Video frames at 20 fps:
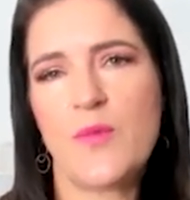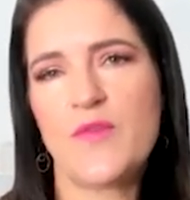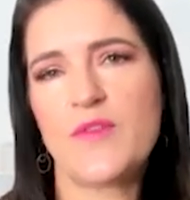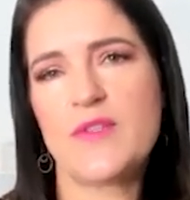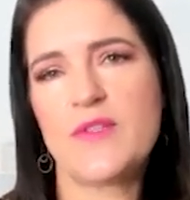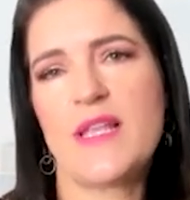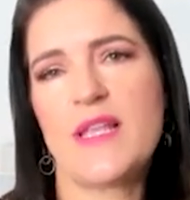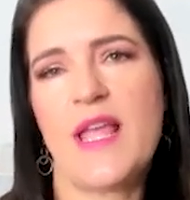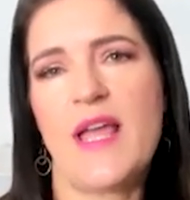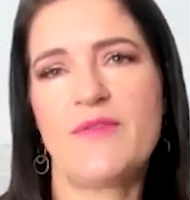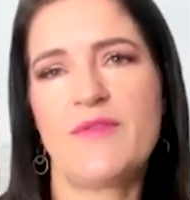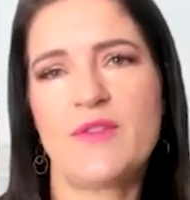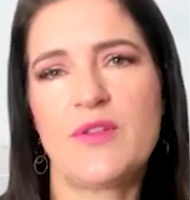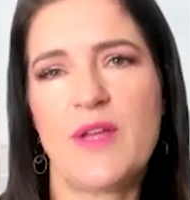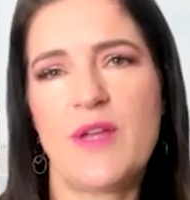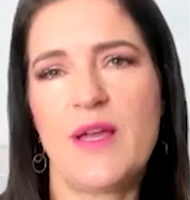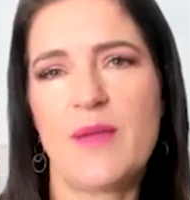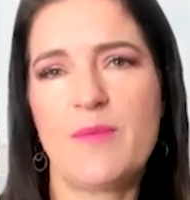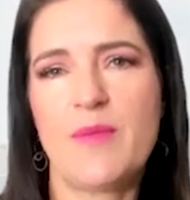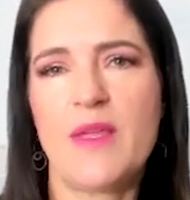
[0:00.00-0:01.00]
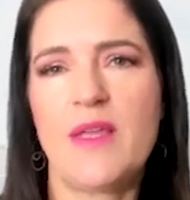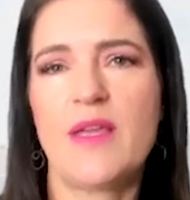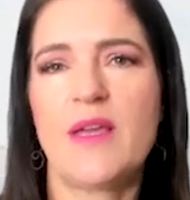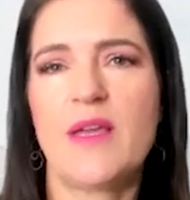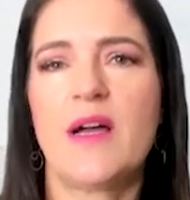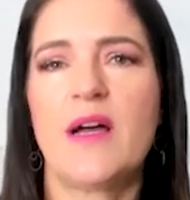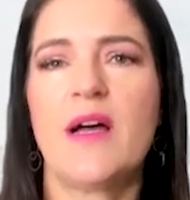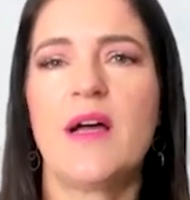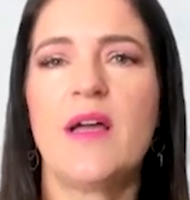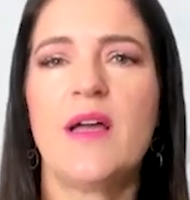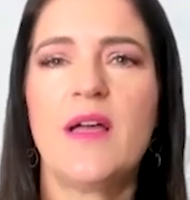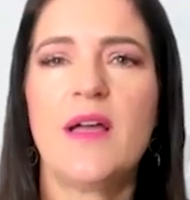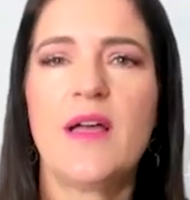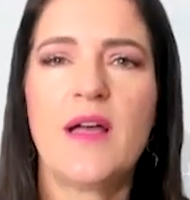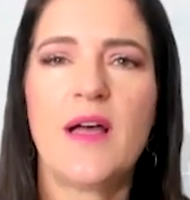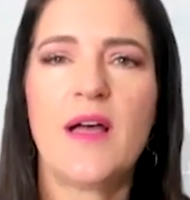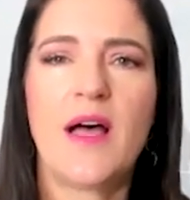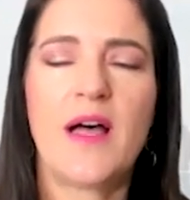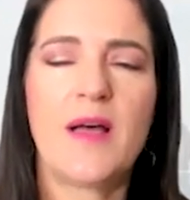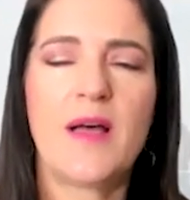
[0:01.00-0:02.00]
obviously have to come here
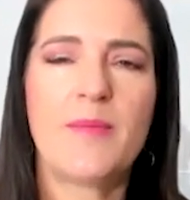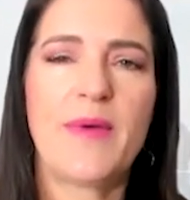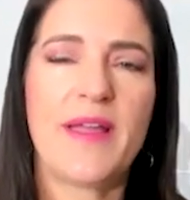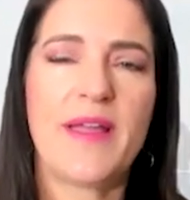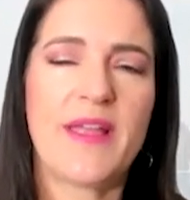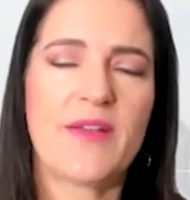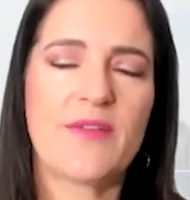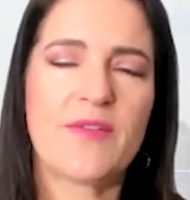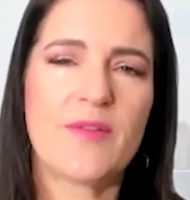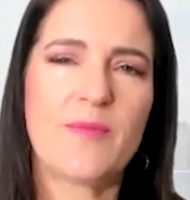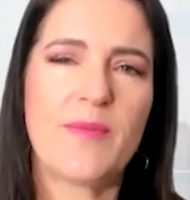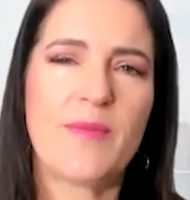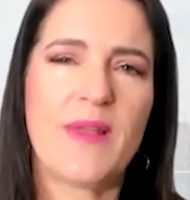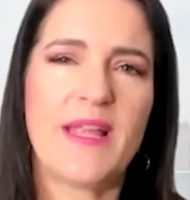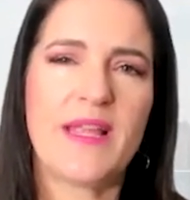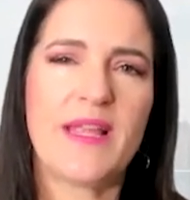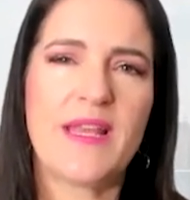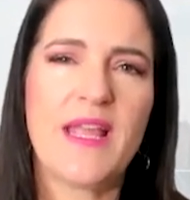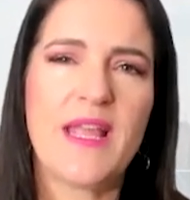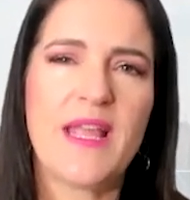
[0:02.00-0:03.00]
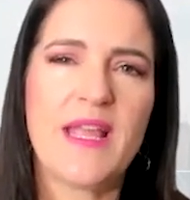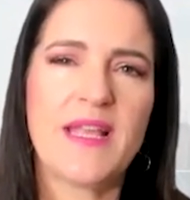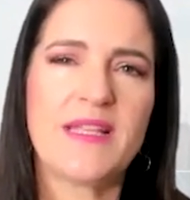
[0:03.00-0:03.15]
by aeroplane?